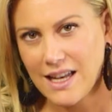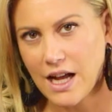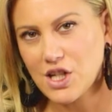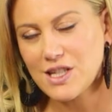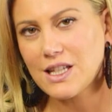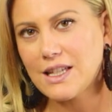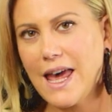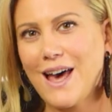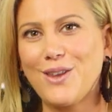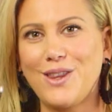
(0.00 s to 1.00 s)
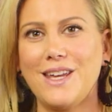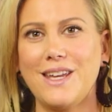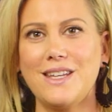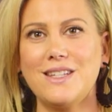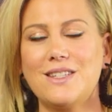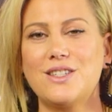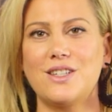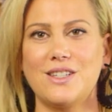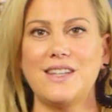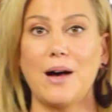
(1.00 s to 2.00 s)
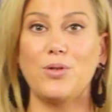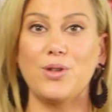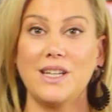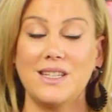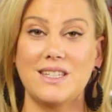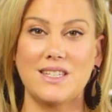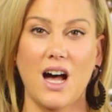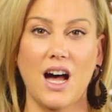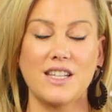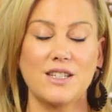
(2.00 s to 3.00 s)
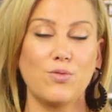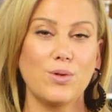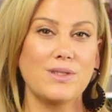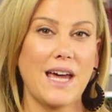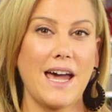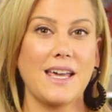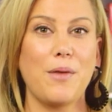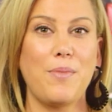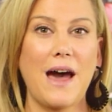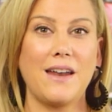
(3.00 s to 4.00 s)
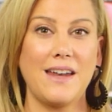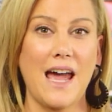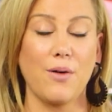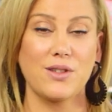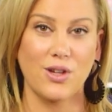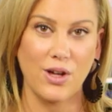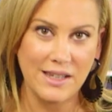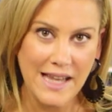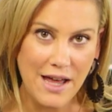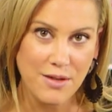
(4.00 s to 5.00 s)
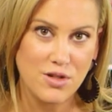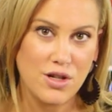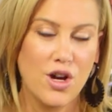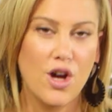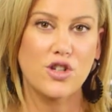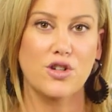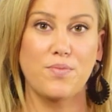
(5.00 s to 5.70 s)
Now just allow these to double in size. It will take about an hour, so allow them to